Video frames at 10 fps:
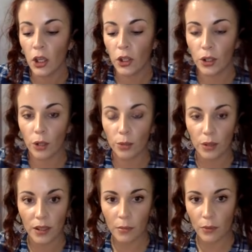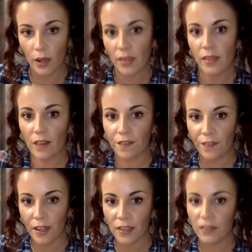really embracing that
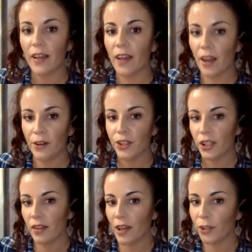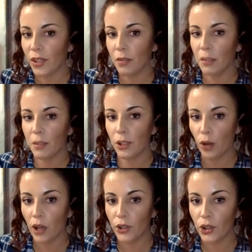fixed like energy that you seem to be
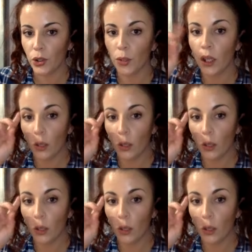drawn to.